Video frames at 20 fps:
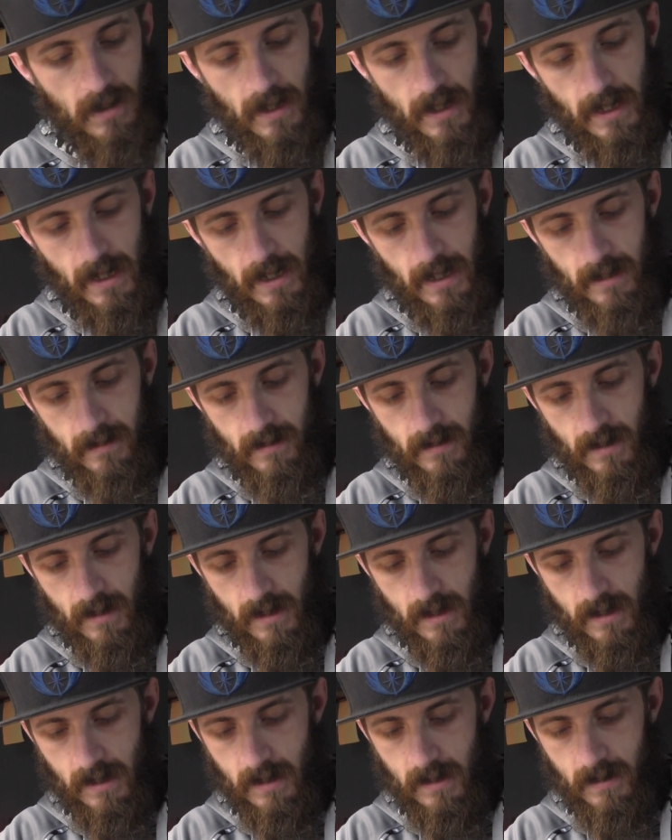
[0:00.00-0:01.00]
And
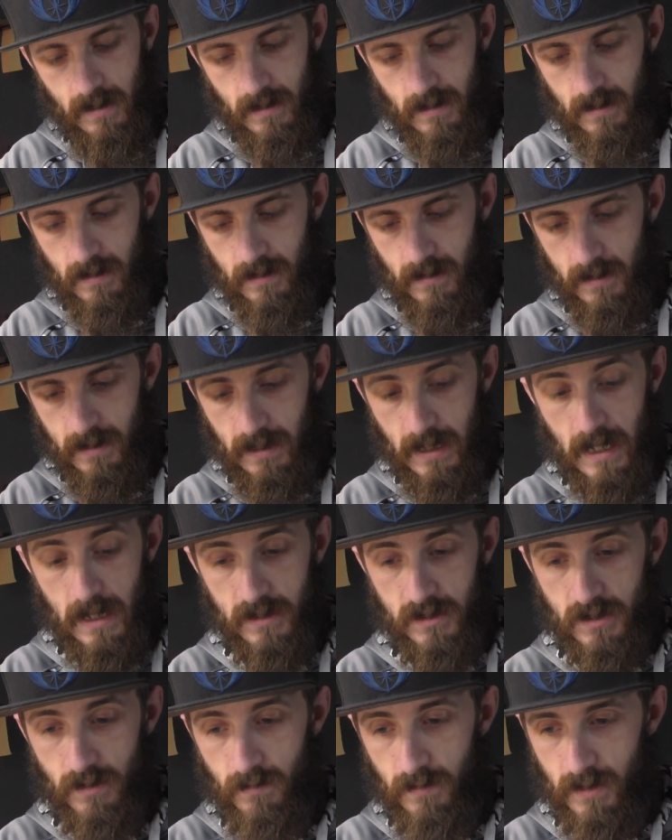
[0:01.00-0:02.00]
yeah,
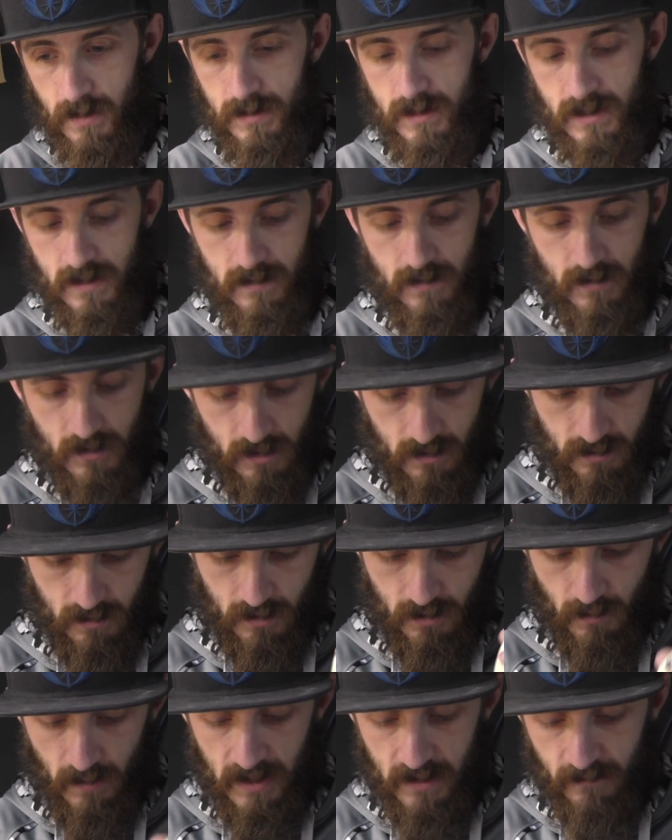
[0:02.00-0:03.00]
so there's
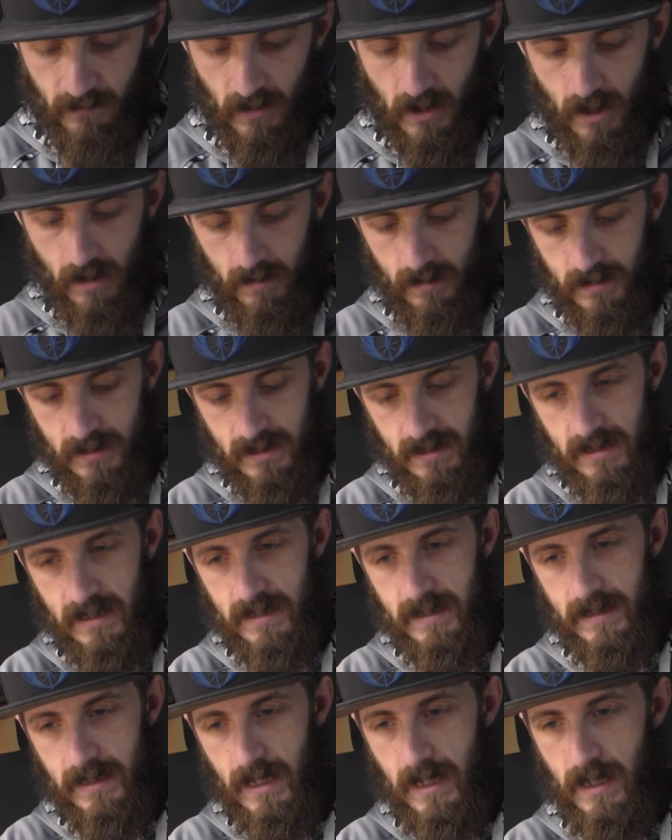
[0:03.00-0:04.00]
3 different colors in
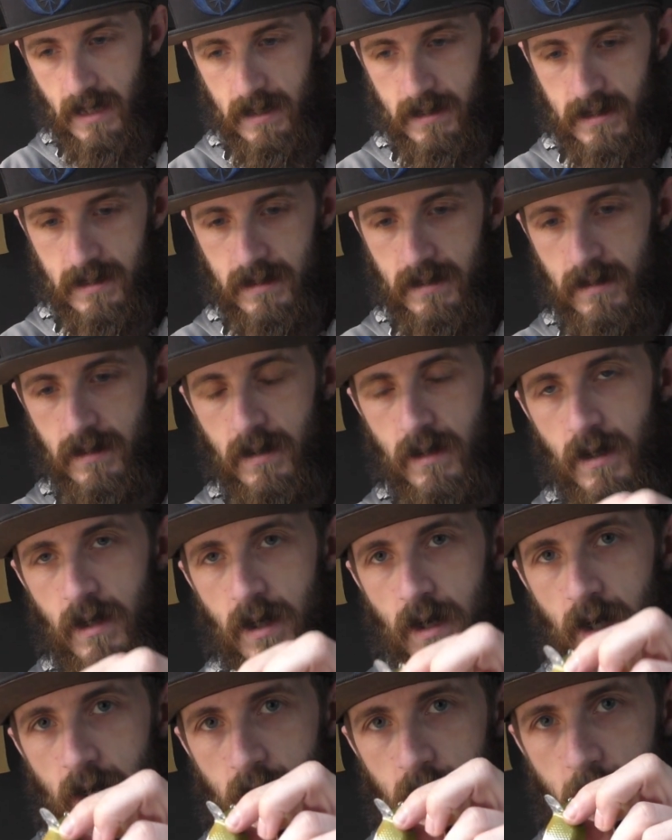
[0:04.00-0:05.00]
this size.
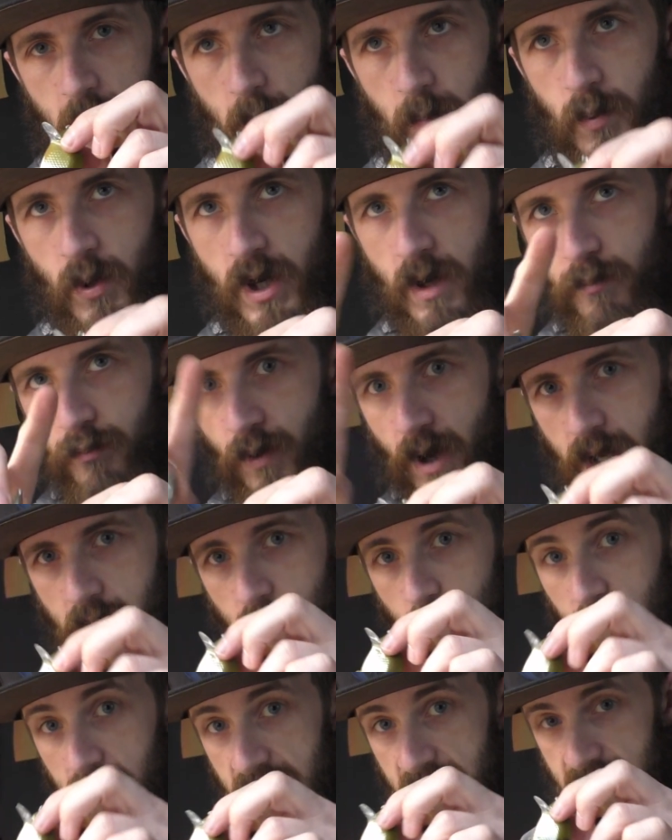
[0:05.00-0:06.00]
I'll put up right
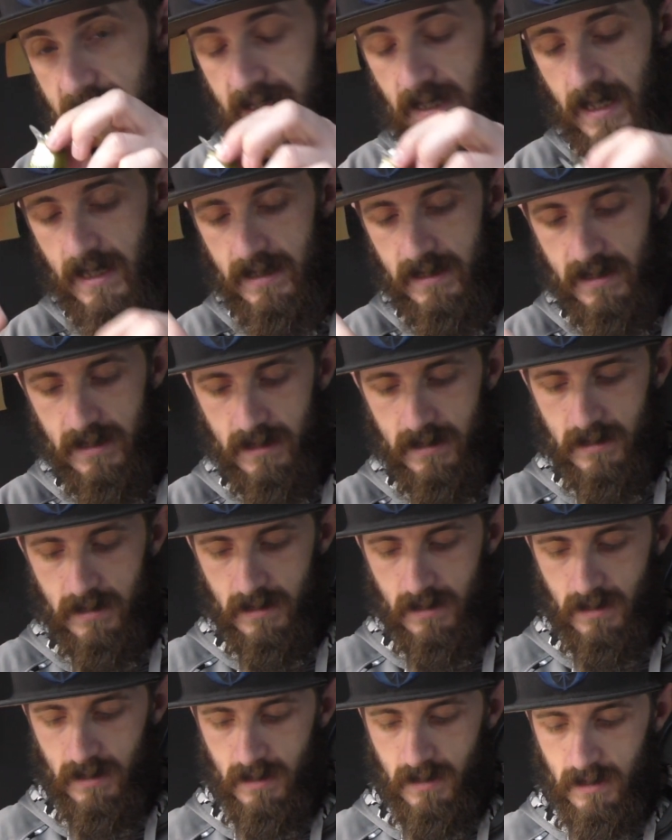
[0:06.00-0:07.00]
here what this size is
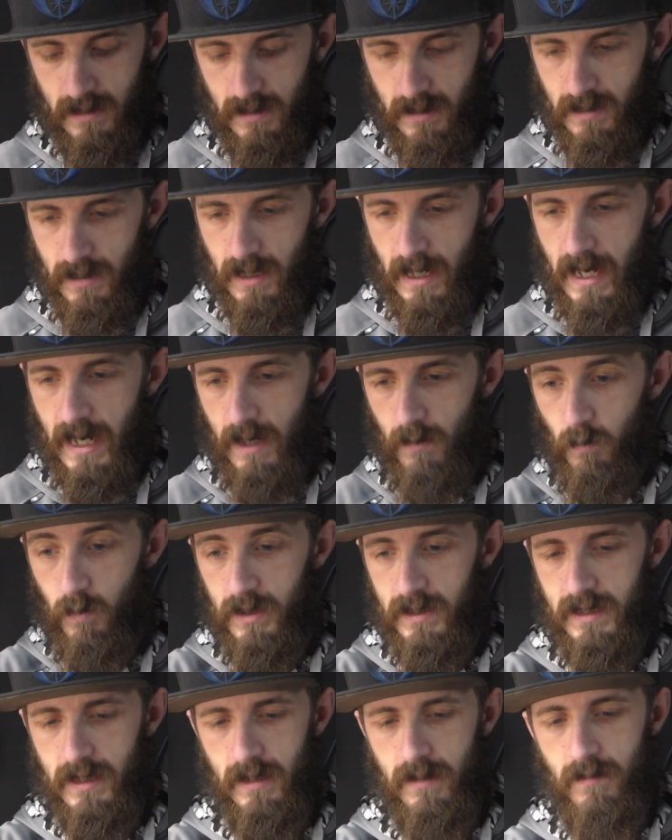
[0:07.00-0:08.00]
and
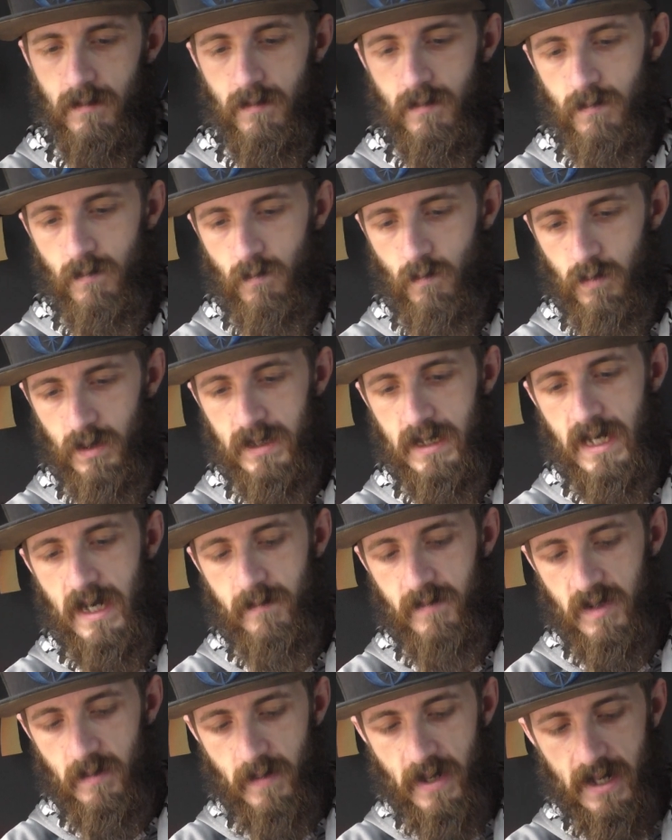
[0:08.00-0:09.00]
what the
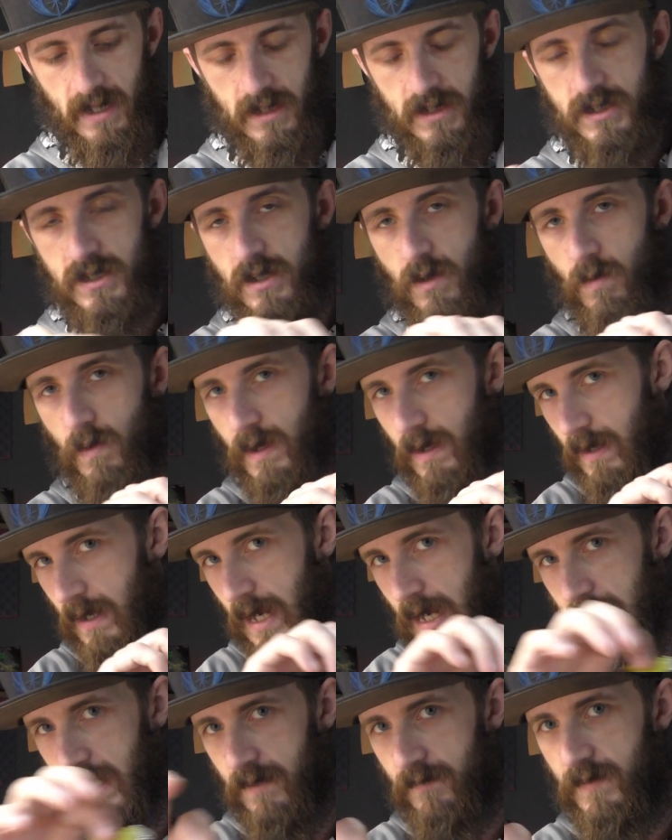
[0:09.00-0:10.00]
name of the bait is. So
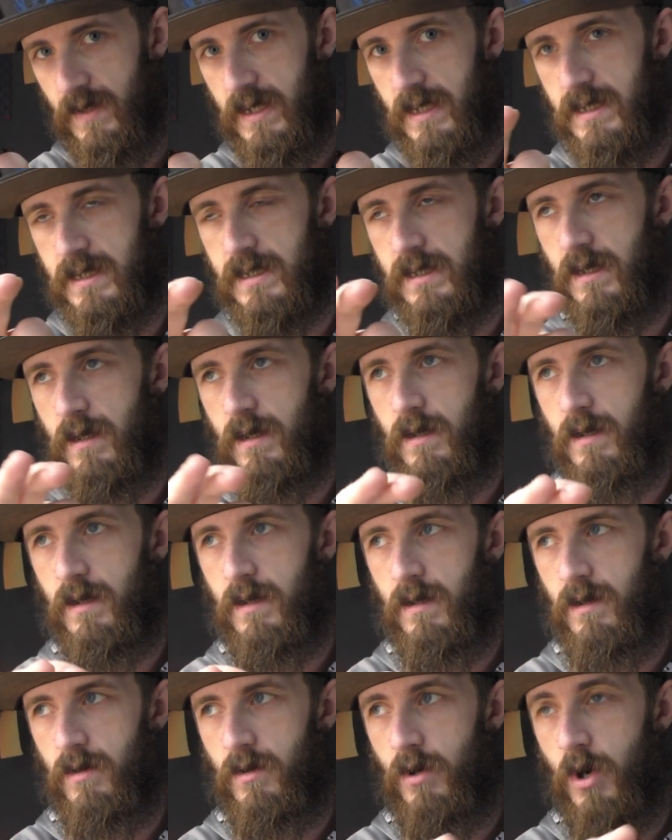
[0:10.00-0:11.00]
any of these
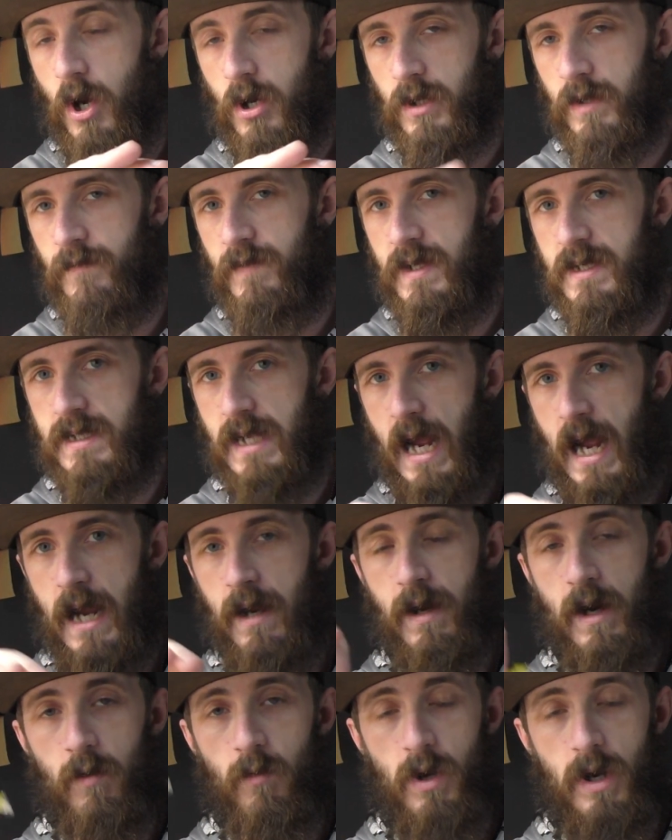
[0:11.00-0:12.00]
or all of these,
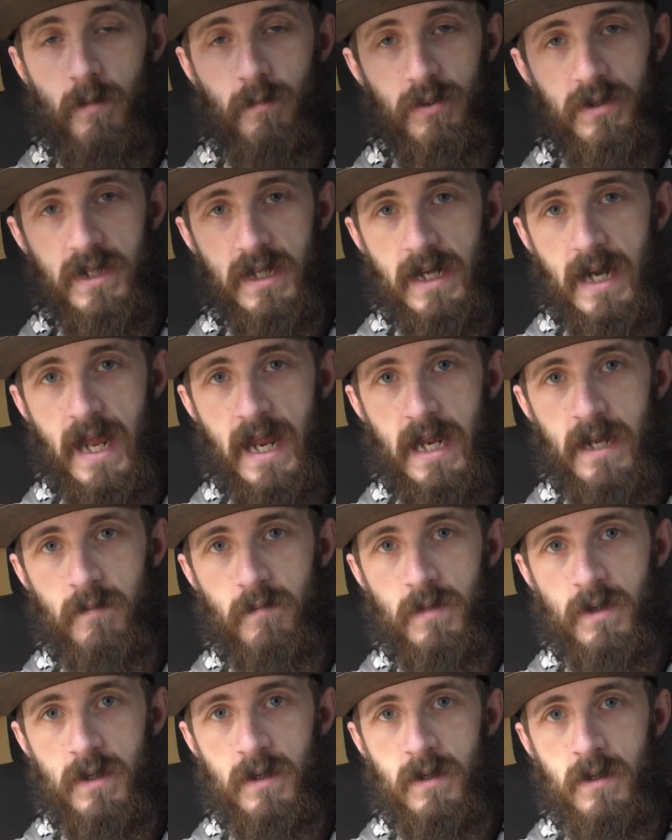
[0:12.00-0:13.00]
I'll put the
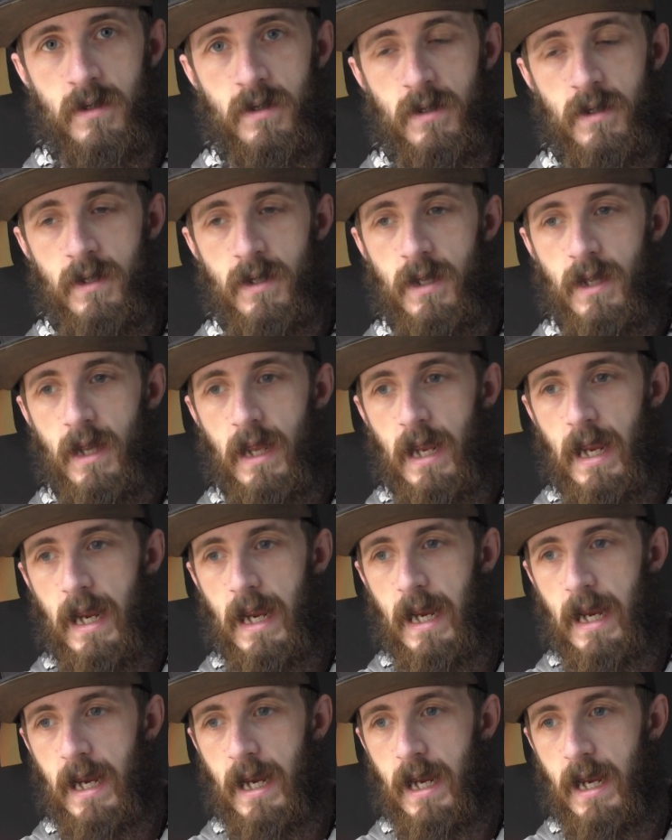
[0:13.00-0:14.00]
name
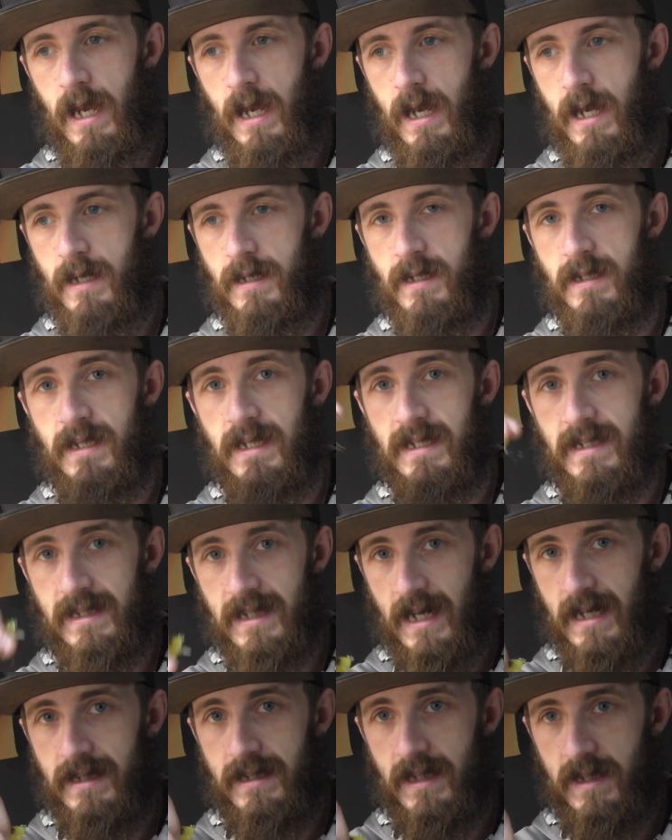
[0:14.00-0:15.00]
and the
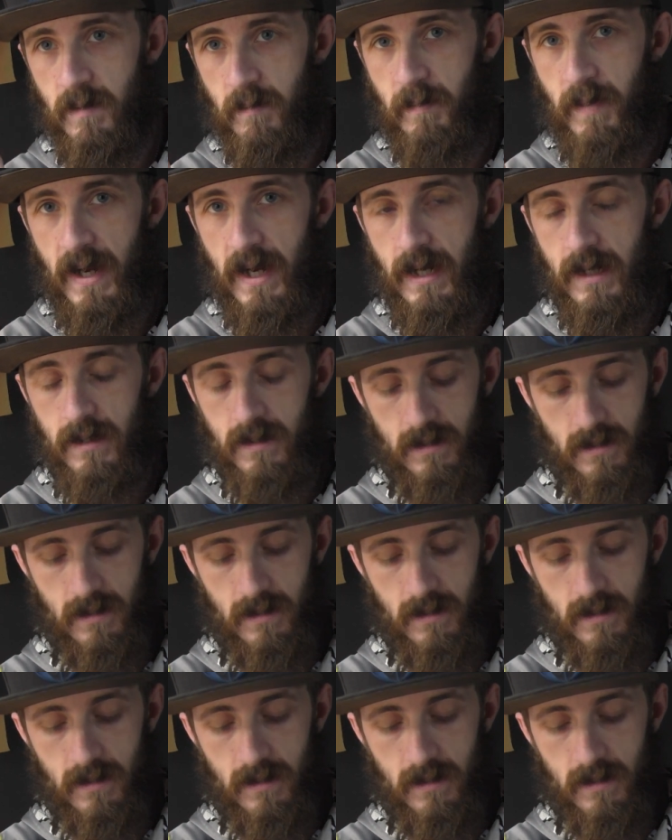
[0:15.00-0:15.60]
size of the bait.